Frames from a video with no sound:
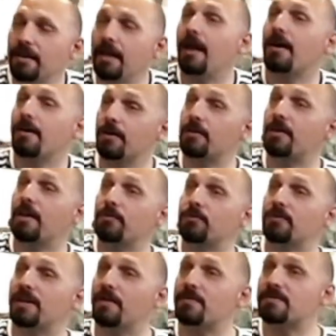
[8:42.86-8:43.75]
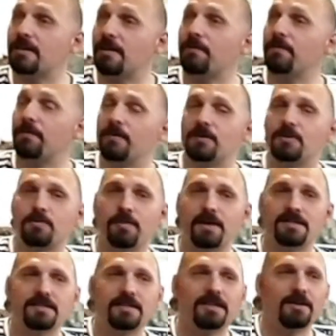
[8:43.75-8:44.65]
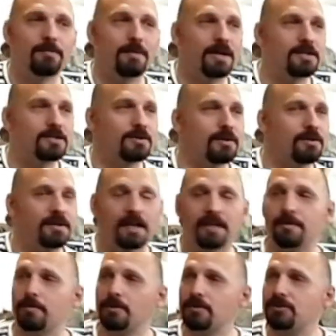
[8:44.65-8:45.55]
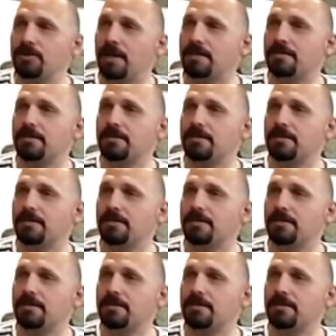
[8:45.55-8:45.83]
Yeah, you have to have something which basically makes you a credible threat.